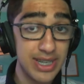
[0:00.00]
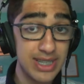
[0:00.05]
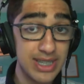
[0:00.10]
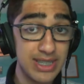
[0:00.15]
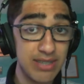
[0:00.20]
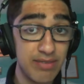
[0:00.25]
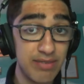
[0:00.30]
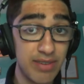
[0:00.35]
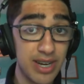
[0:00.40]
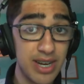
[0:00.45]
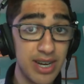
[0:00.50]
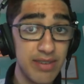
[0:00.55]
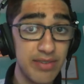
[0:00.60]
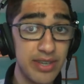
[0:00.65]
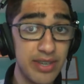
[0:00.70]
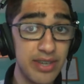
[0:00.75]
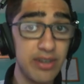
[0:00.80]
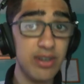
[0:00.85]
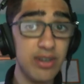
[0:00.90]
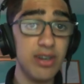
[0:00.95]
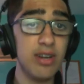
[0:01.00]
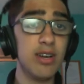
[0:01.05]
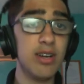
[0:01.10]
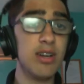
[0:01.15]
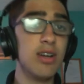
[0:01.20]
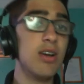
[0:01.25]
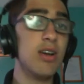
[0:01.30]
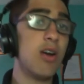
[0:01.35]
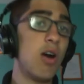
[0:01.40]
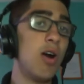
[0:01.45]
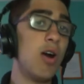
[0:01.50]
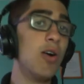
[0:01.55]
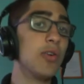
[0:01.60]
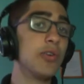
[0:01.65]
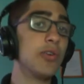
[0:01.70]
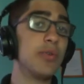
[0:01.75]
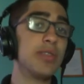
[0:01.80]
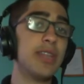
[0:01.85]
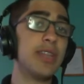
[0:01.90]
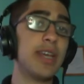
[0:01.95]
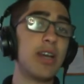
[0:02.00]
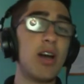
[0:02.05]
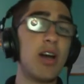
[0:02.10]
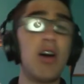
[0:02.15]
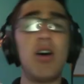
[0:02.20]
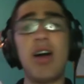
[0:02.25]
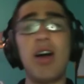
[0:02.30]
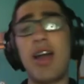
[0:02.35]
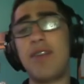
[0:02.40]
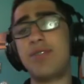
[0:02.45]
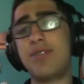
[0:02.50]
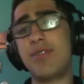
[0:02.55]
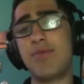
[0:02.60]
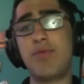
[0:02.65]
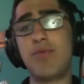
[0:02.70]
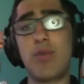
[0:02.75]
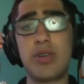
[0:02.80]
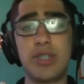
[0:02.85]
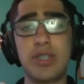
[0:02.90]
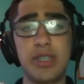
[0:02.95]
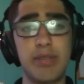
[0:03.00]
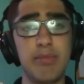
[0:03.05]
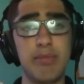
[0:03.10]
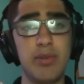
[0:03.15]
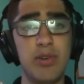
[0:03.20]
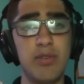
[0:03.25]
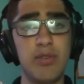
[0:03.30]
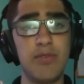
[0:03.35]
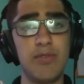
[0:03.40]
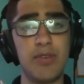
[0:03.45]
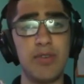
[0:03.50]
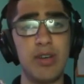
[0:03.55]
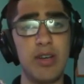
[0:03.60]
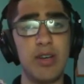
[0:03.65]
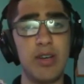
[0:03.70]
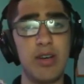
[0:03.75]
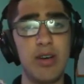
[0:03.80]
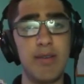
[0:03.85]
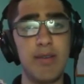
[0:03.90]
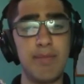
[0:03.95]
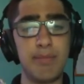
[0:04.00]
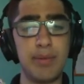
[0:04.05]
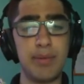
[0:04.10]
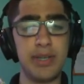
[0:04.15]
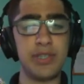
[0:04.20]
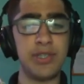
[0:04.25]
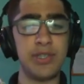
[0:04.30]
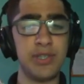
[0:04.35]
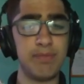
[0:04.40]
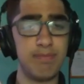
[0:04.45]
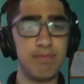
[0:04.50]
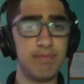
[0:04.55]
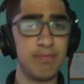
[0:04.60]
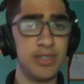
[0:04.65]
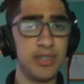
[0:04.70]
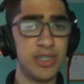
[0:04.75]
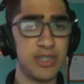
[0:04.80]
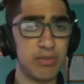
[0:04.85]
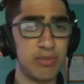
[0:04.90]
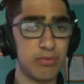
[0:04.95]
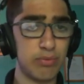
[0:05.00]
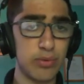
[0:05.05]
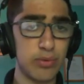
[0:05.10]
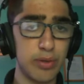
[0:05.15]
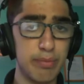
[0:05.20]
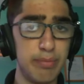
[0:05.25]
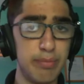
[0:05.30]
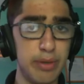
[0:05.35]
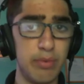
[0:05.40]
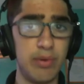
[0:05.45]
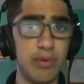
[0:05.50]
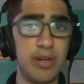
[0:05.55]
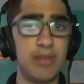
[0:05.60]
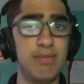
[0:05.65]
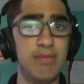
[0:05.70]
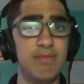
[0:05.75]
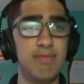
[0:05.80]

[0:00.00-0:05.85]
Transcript: c5 here, oh, you would think, oh, I have some forcing move, but it's just rook b1.